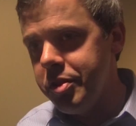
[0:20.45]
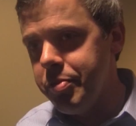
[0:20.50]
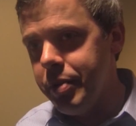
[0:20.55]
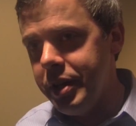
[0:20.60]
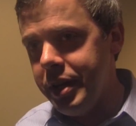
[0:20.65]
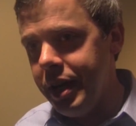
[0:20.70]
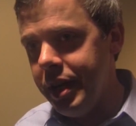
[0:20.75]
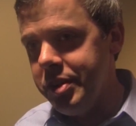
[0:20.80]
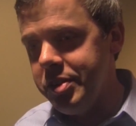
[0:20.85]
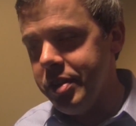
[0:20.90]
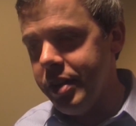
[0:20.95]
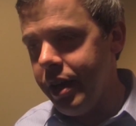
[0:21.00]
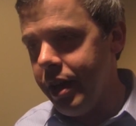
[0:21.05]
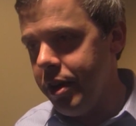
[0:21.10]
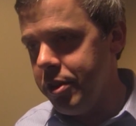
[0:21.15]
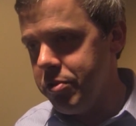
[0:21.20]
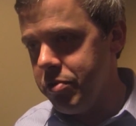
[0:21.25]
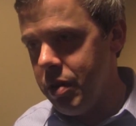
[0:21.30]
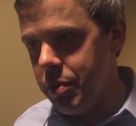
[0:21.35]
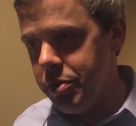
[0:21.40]
since my days in the
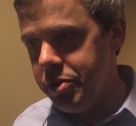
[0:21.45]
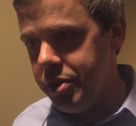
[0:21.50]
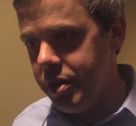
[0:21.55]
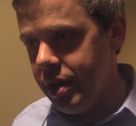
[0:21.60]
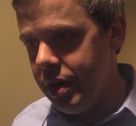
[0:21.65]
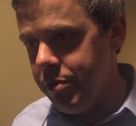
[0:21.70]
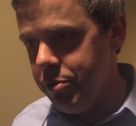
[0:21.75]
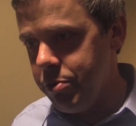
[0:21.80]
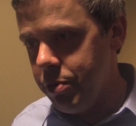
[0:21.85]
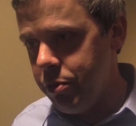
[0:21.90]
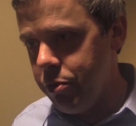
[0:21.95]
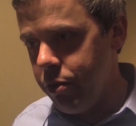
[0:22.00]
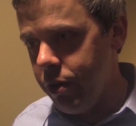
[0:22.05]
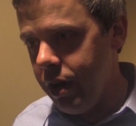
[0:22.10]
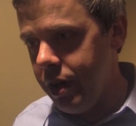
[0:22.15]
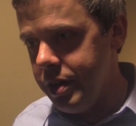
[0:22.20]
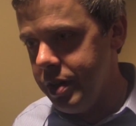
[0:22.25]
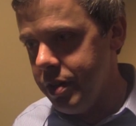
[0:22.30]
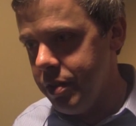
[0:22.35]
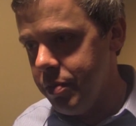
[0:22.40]
House of Representatives, we've
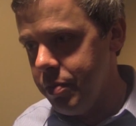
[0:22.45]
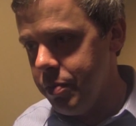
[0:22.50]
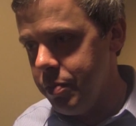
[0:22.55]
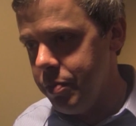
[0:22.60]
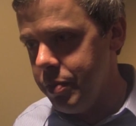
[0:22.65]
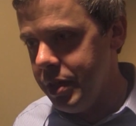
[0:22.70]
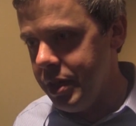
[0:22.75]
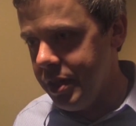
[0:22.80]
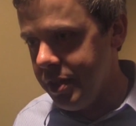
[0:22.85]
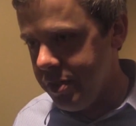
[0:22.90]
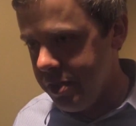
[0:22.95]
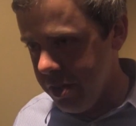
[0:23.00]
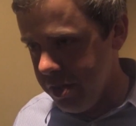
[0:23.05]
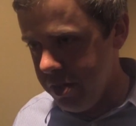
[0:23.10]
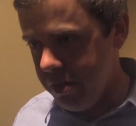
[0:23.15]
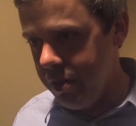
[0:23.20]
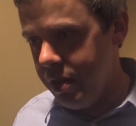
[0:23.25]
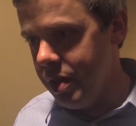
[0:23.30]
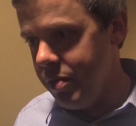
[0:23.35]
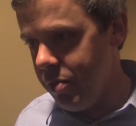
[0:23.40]
tried to be
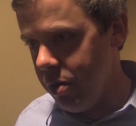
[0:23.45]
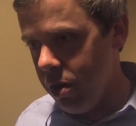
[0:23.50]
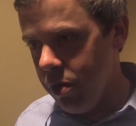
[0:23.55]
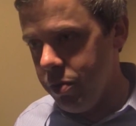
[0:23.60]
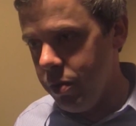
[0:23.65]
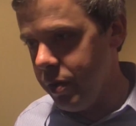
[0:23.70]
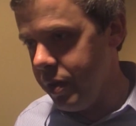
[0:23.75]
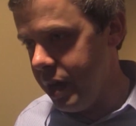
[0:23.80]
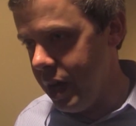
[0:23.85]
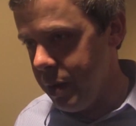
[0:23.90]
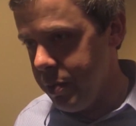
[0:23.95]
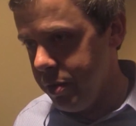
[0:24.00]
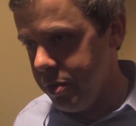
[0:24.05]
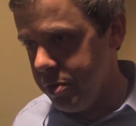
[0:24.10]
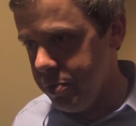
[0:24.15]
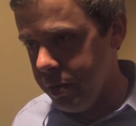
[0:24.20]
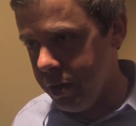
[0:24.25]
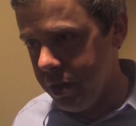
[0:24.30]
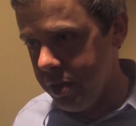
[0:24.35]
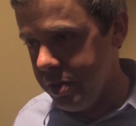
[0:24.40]
consistently involved on
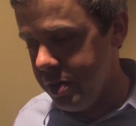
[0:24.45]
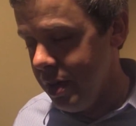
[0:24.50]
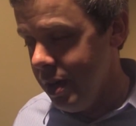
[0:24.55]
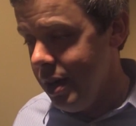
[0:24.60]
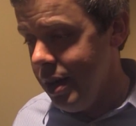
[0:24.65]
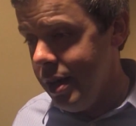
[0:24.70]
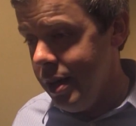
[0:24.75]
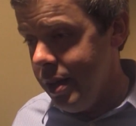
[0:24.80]
campus because